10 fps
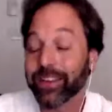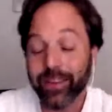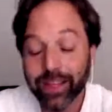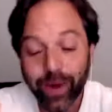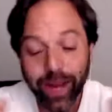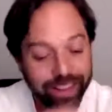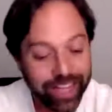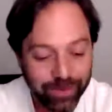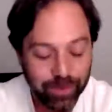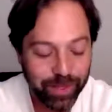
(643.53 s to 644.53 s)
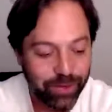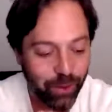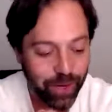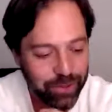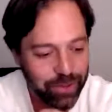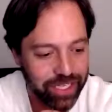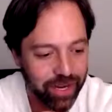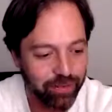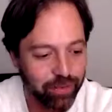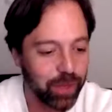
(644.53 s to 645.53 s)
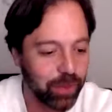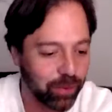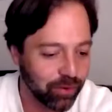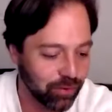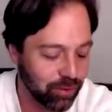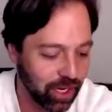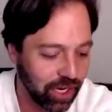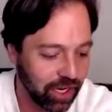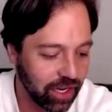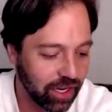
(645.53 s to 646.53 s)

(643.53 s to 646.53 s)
so that's why I think it's been so interesting for people to